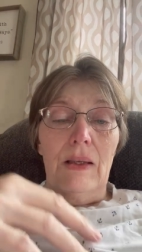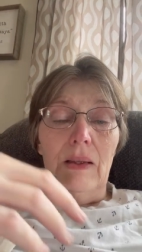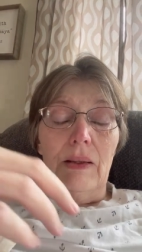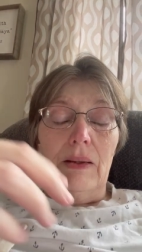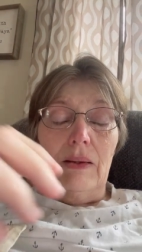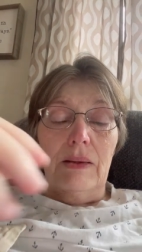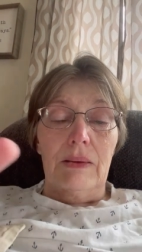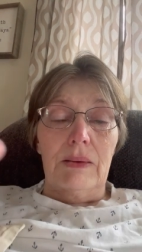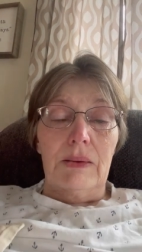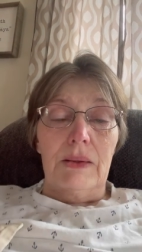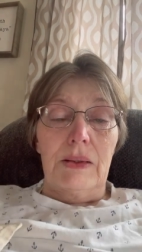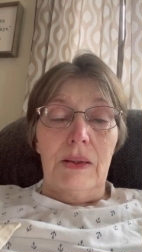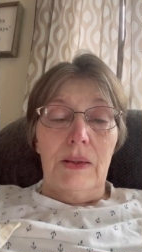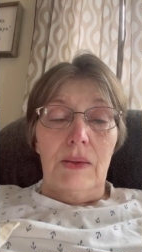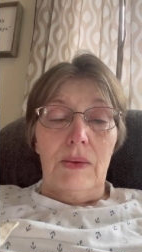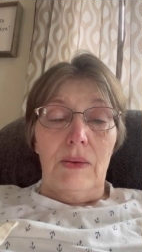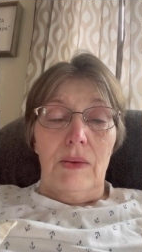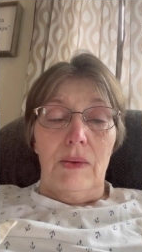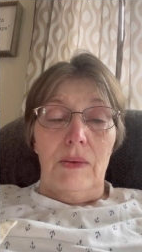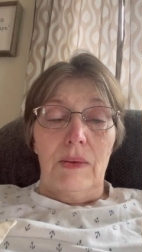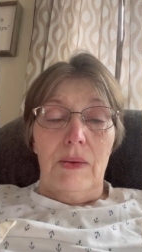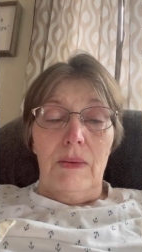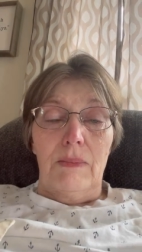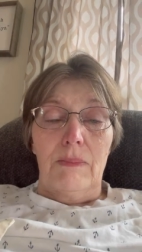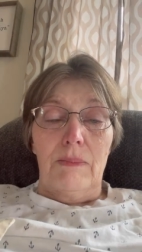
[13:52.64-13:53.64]

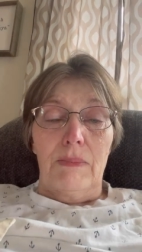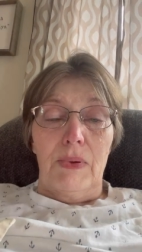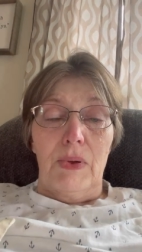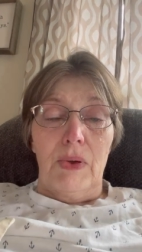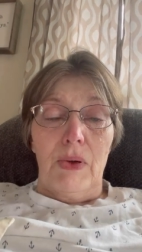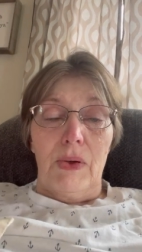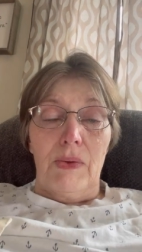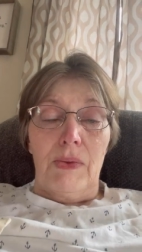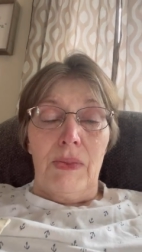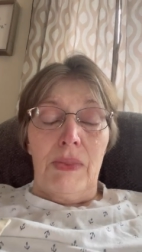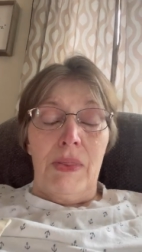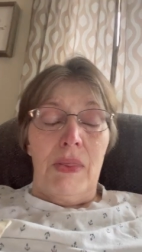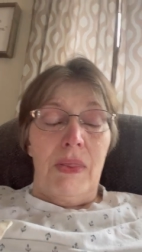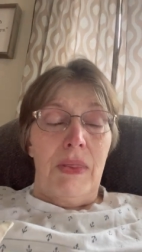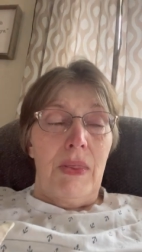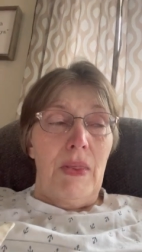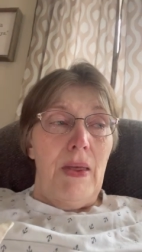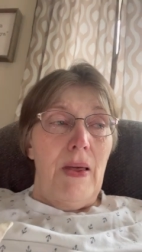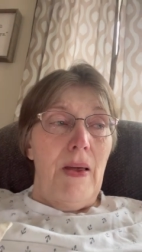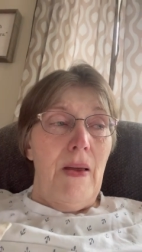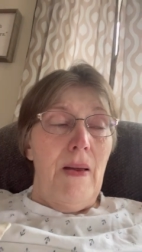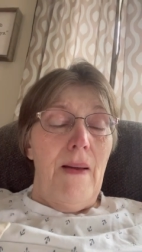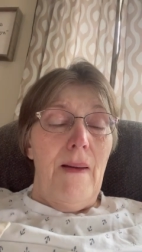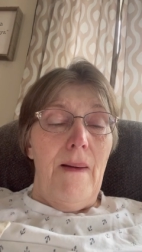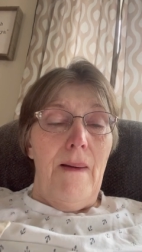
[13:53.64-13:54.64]
until the birth
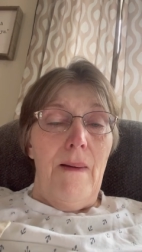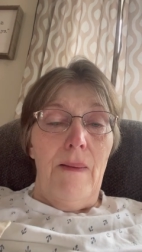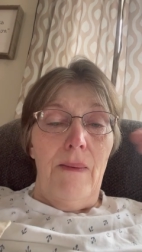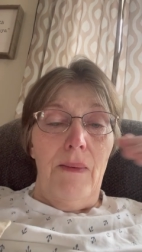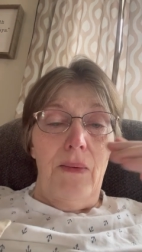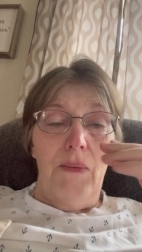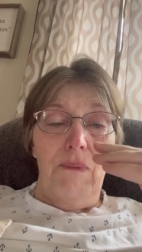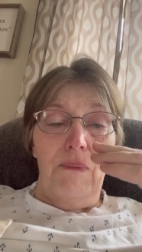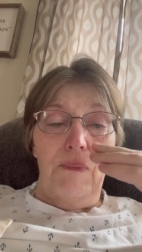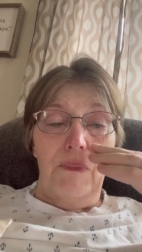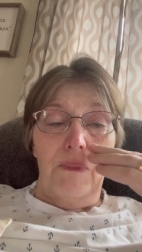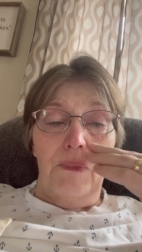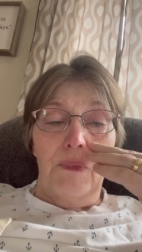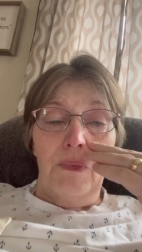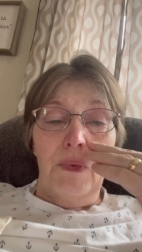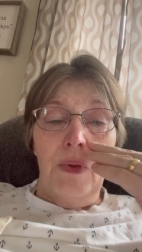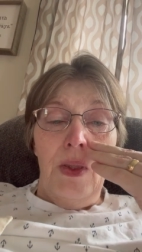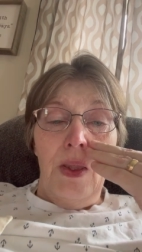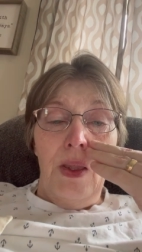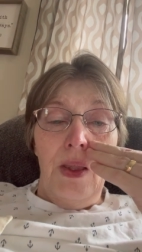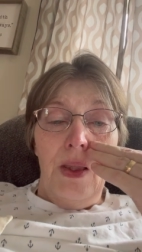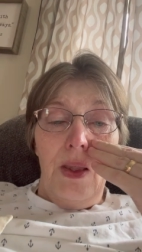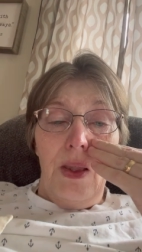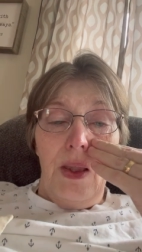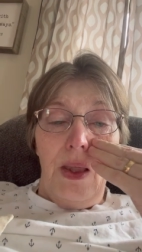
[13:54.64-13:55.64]
of
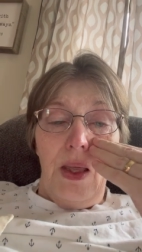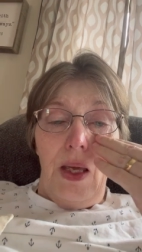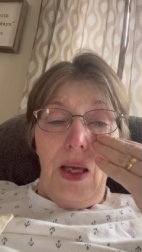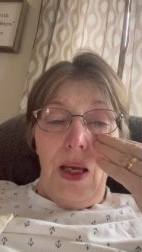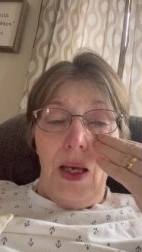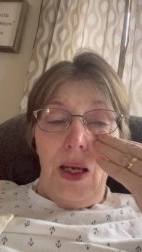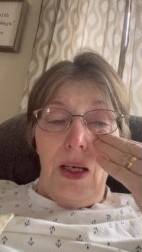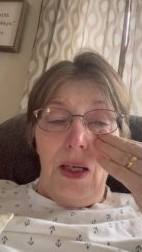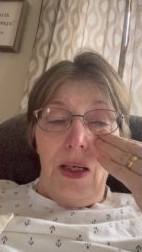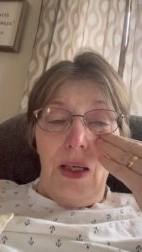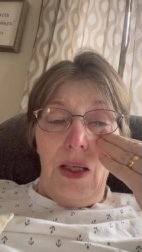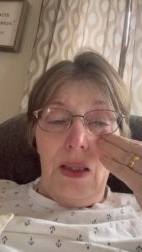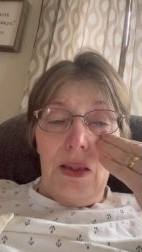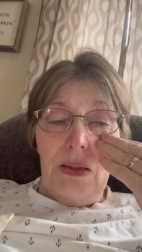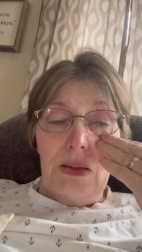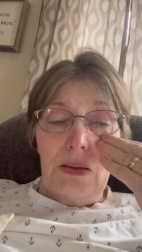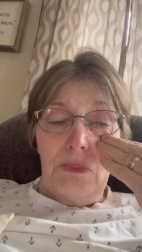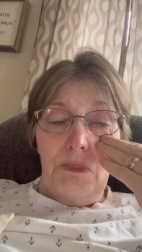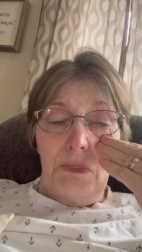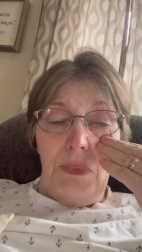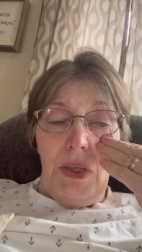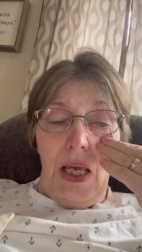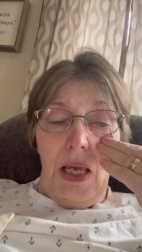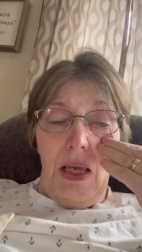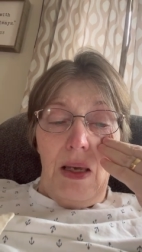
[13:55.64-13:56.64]
Annie's
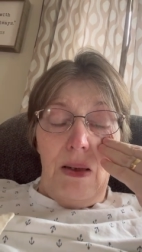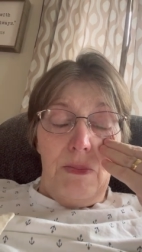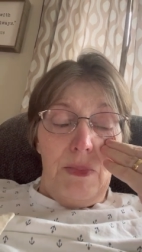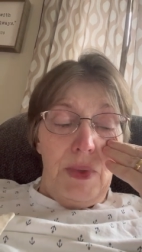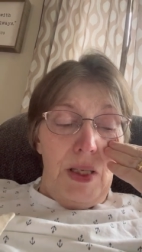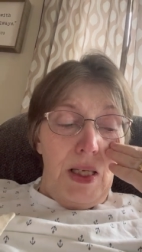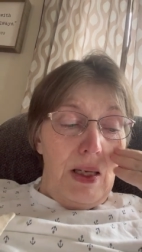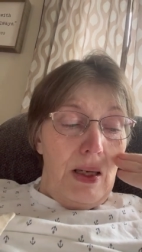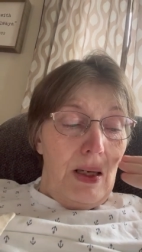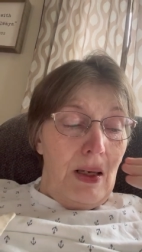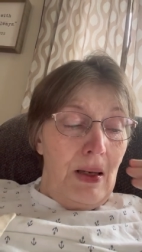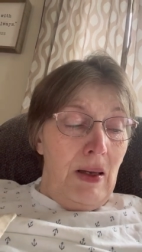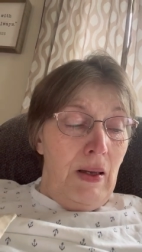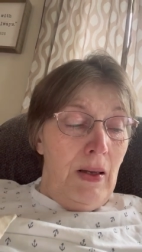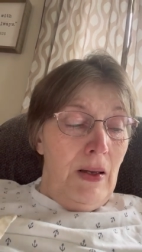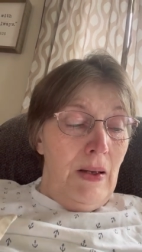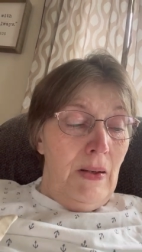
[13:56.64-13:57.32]
baby.